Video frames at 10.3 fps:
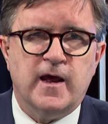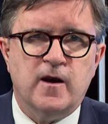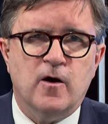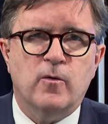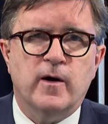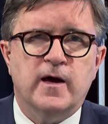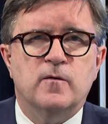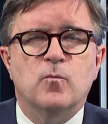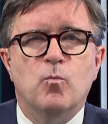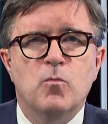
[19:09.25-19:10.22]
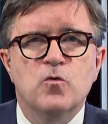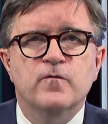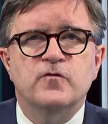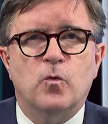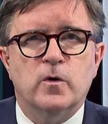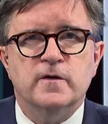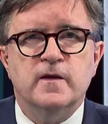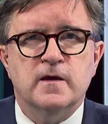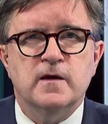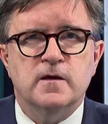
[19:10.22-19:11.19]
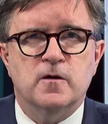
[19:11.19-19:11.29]
NATO and move toward the
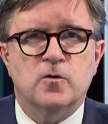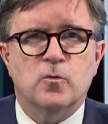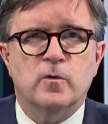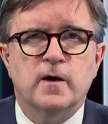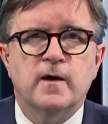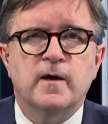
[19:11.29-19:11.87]
EU,